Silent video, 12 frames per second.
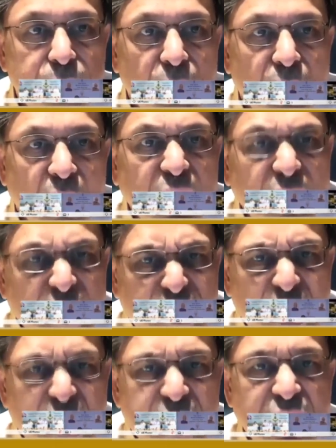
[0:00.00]
In these
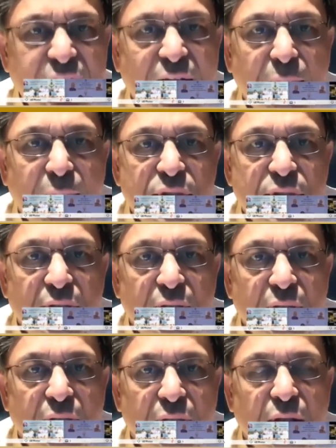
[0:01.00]
changing times,
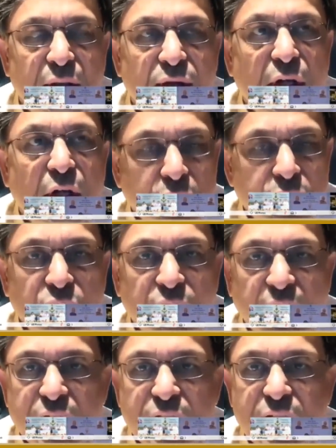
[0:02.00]
we are also
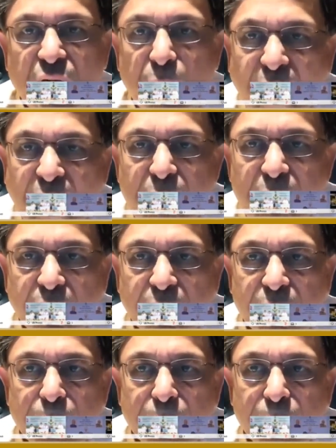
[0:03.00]
witnessing a pandemic.